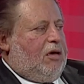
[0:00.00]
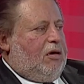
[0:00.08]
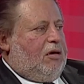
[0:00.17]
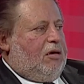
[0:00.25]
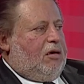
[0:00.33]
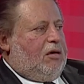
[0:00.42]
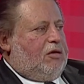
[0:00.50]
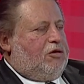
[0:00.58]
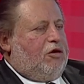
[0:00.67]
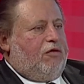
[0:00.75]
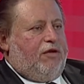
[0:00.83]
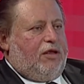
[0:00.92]
uh,
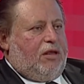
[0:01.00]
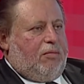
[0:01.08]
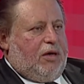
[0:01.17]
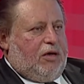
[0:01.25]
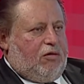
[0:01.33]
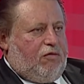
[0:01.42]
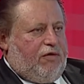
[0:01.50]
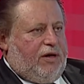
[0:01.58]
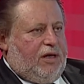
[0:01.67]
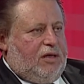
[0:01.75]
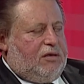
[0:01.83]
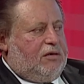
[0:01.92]
serving the
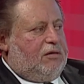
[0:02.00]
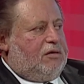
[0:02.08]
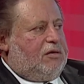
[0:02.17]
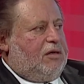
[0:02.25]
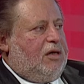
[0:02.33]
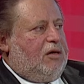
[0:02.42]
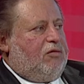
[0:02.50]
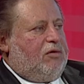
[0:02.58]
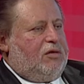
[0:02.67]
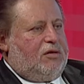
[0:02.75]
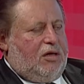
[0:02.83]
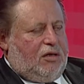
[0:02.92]
microfinance industry, and
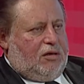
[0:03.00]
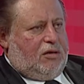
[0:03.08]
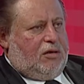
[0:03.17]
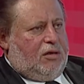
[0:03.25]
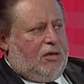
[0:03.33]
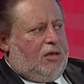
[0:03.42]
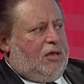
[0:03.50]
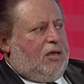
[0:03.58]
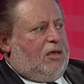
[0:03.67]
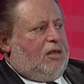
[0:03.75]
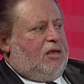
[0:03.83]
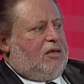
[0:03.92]
we decided
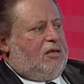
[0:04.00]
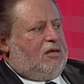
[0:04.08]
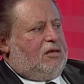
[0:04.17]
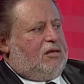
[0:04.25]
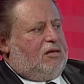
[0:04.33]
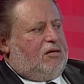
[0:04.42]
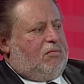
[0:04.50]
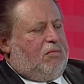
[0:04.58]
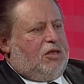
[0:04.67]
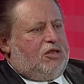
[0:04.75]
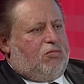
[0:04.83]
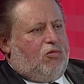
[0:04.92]
that it is
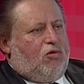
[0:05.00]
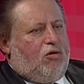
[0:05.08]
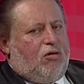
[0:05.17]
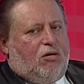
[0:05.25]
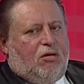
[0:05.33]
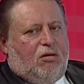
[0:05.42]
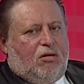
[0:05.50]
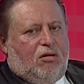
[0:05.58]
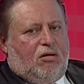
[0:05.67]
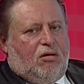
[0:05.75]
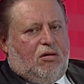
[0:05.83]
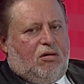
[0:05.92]
much more
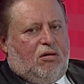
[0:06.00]
uh,